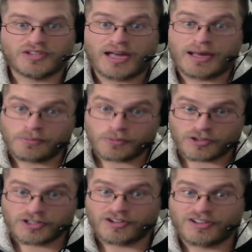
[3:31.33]
I am
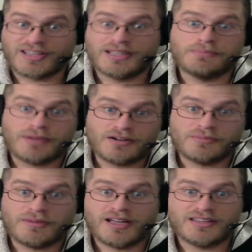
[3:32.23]
working on getting a better mic.